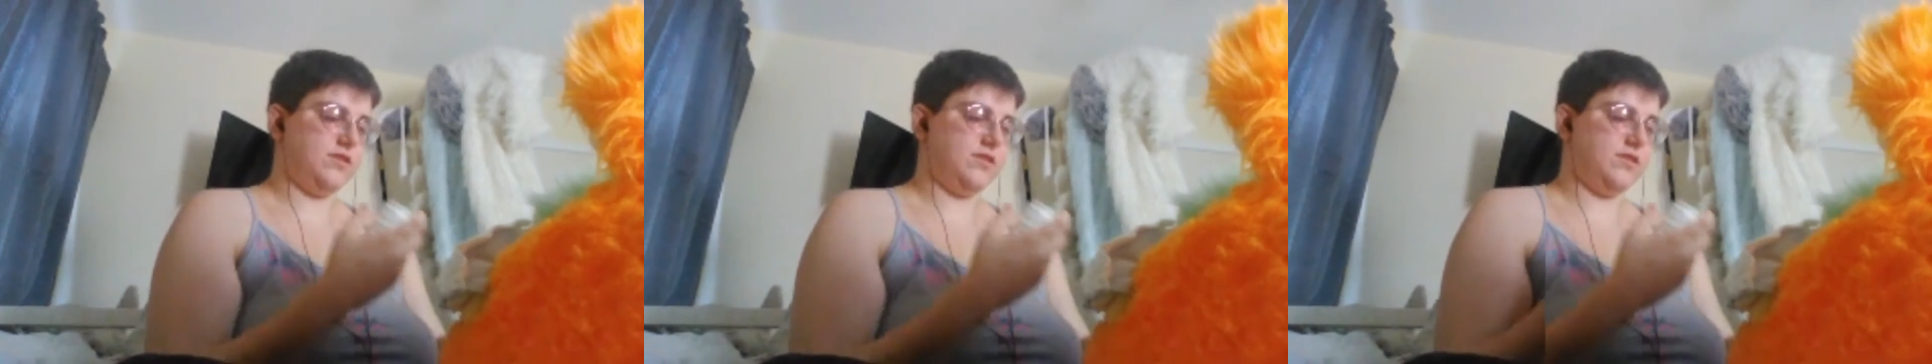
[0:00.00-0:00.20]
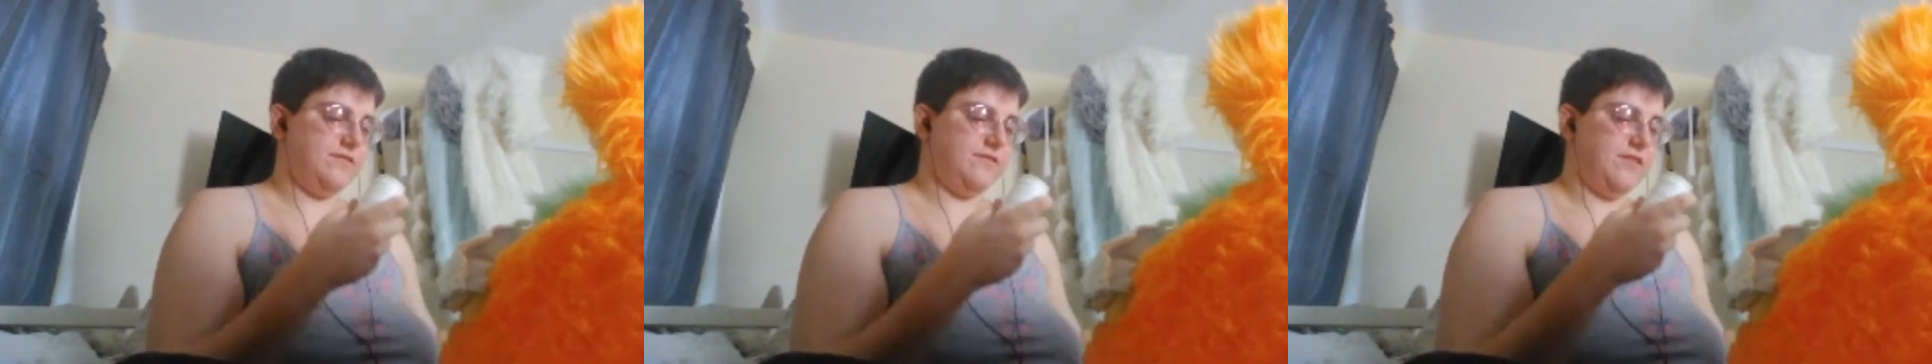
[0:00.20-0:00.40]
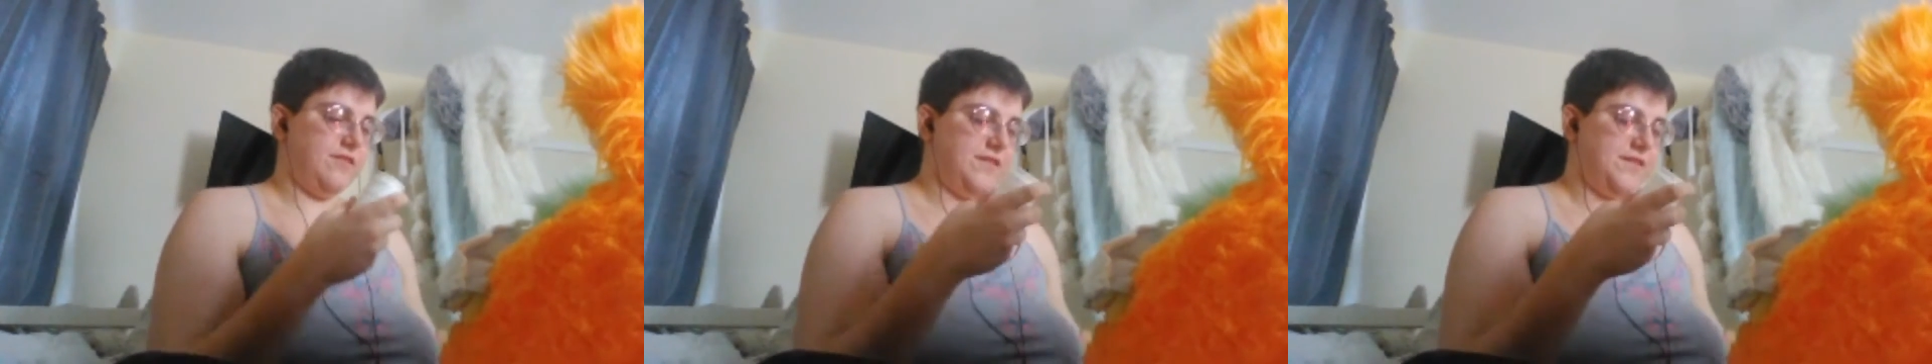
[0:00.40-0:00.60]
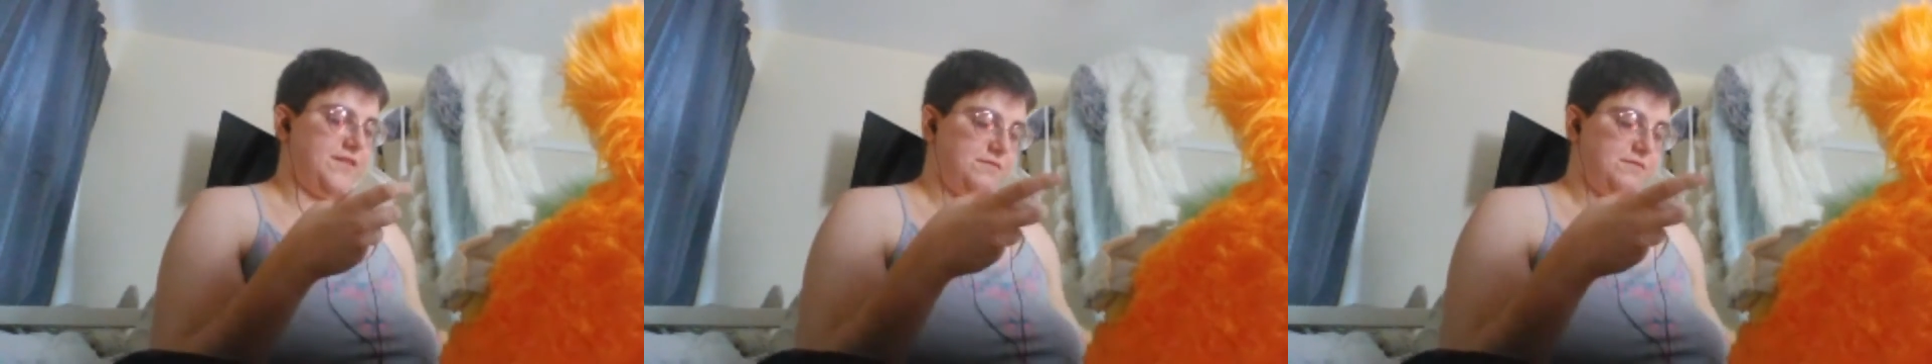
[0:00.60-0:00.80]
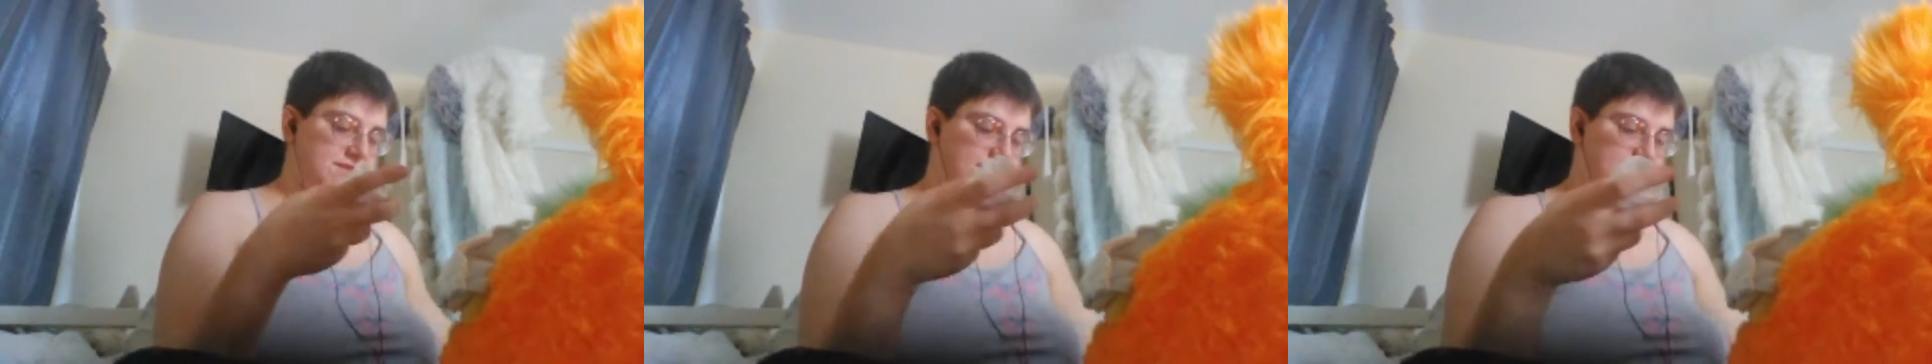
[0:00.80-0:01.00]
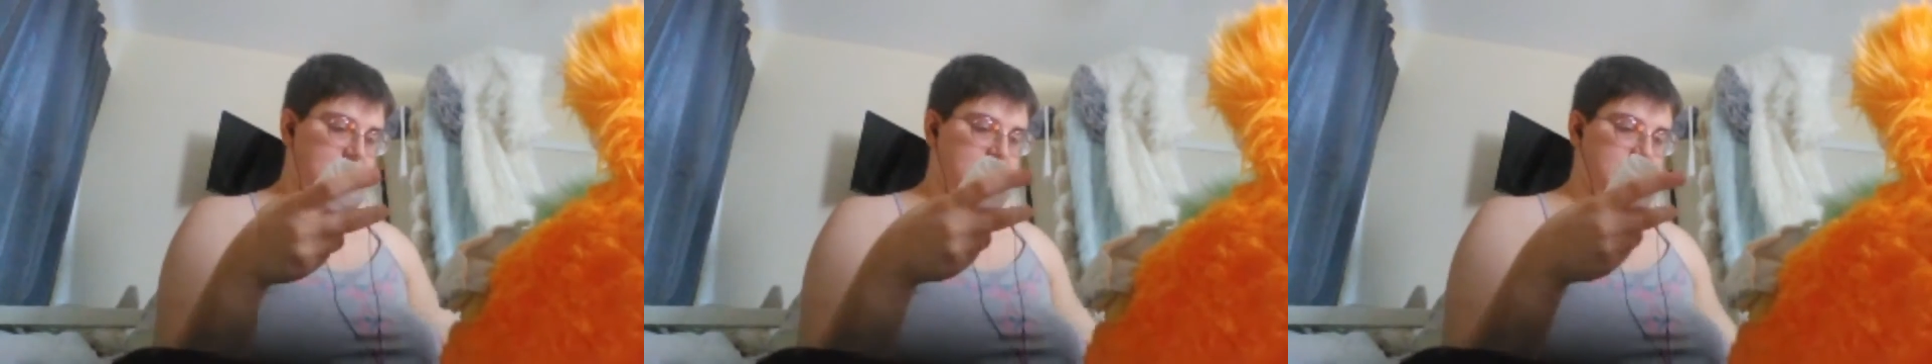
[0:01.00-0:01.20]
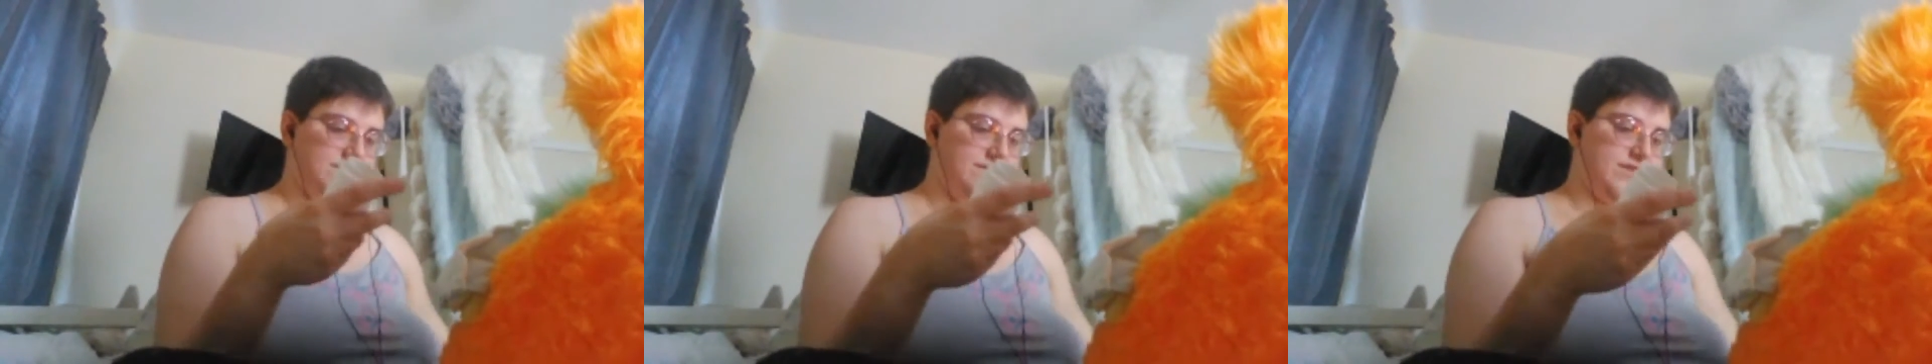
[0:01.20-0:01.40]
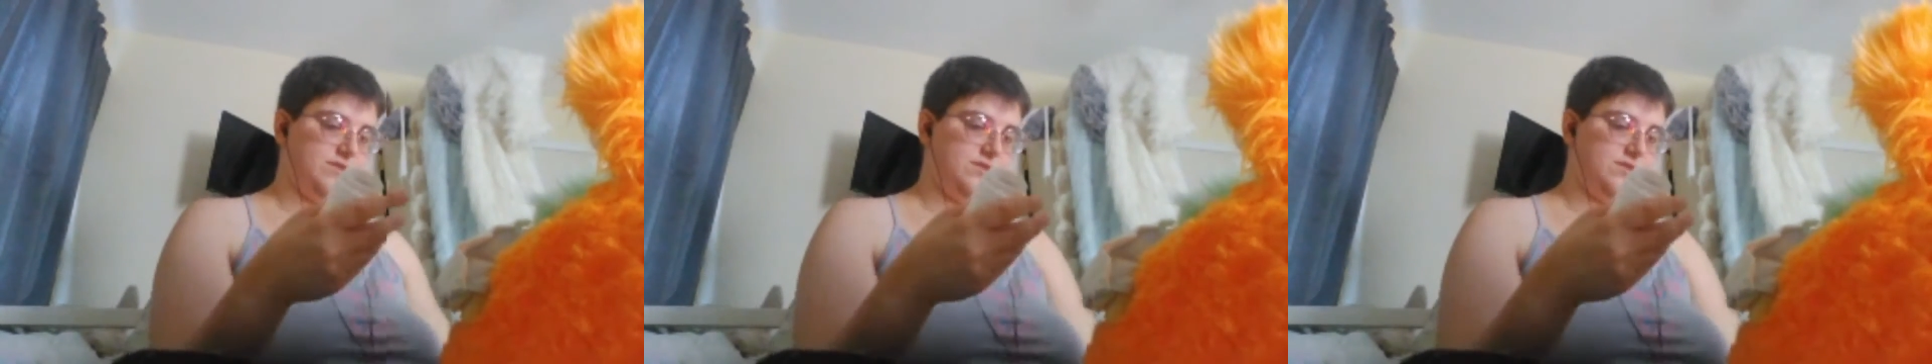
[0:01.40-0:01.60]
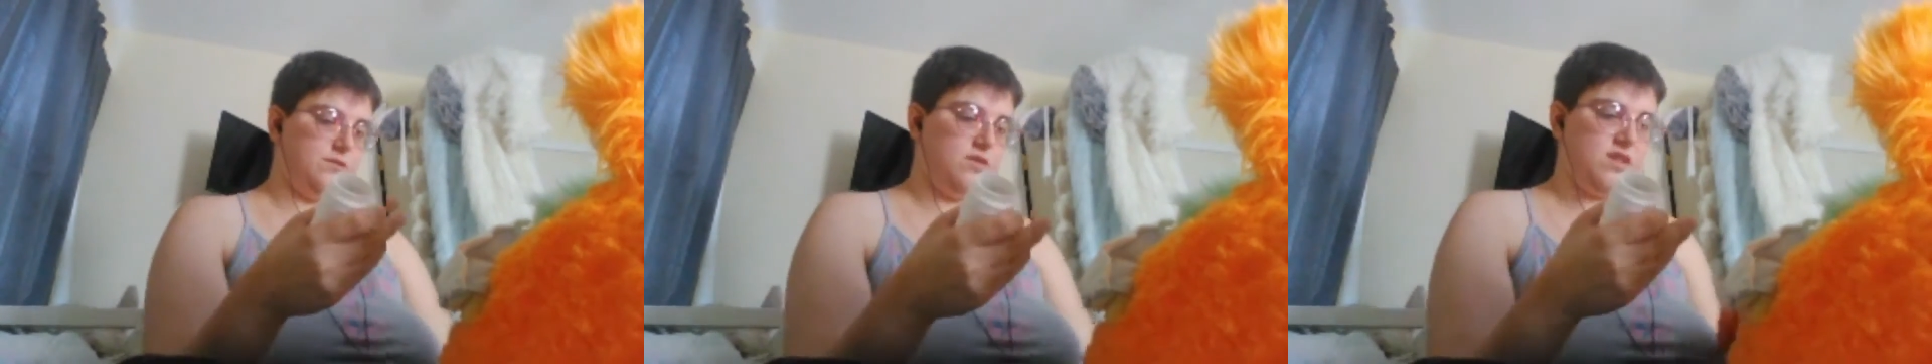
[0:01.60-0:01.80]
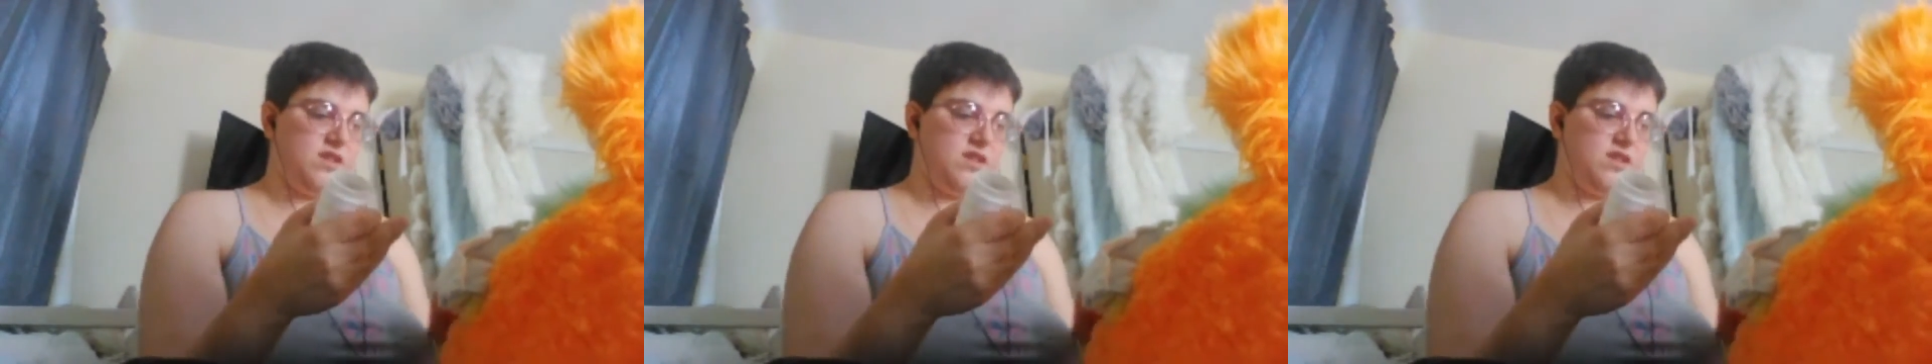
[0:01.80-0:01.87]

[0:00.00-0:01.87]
friends with said individual